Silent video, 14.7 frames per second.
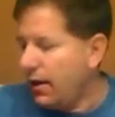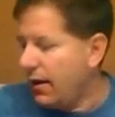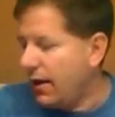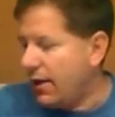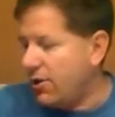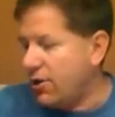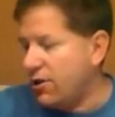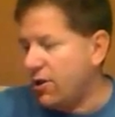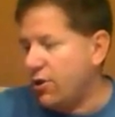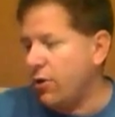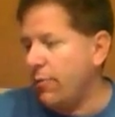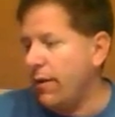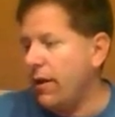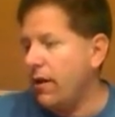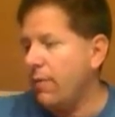It's just a
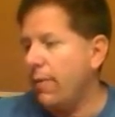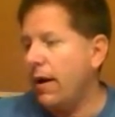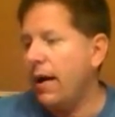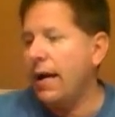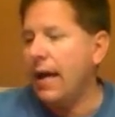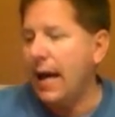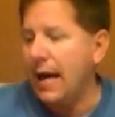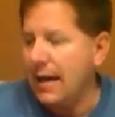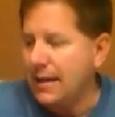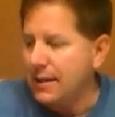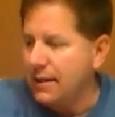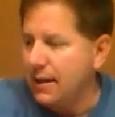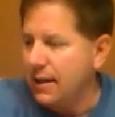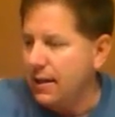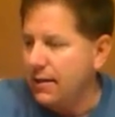tubing you buy
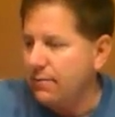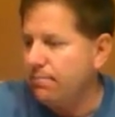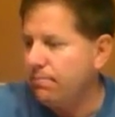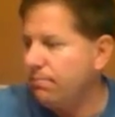at your